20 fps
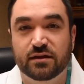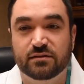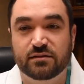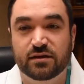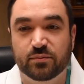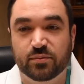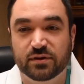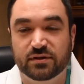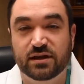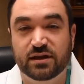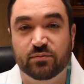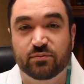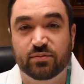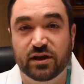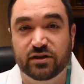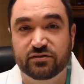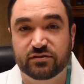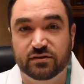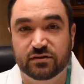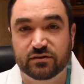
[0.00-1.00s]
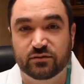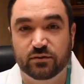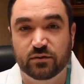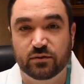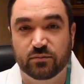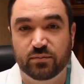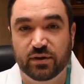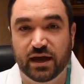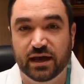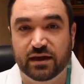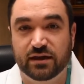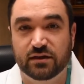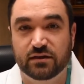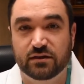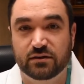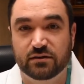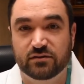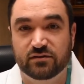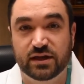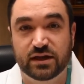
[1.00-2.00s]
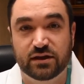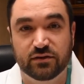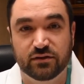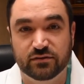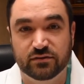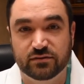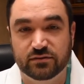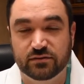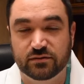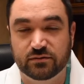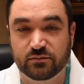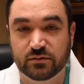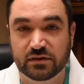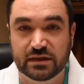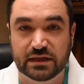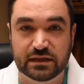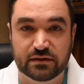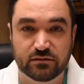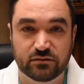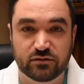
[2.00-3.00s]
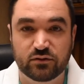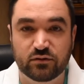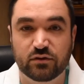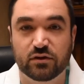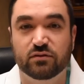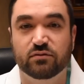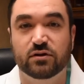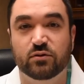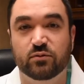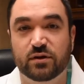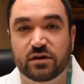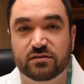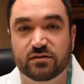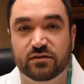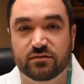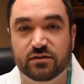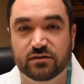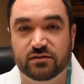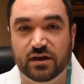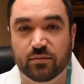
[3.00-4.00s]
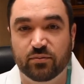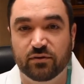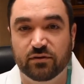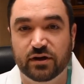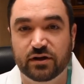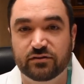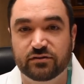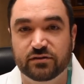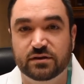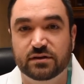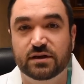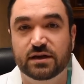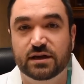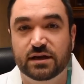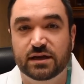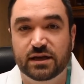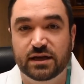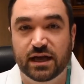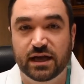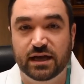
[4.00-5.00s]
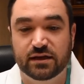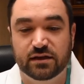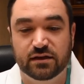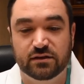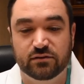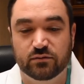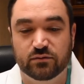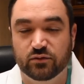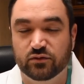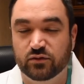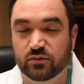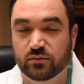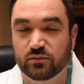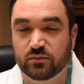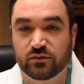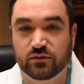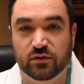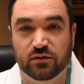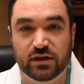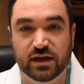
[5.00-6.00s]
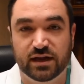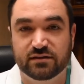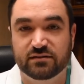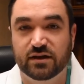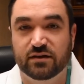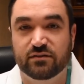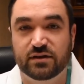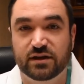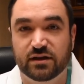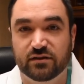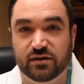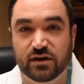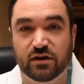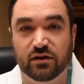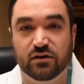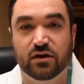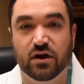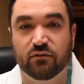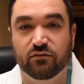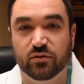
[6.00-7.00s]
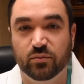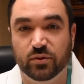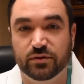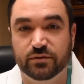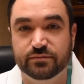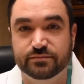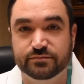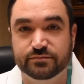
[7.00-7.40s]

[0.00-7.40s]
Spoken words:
Typically, a patient is back in sneakers within 2 to 3 weeks of this operation and can resume full activity as they are comfortable.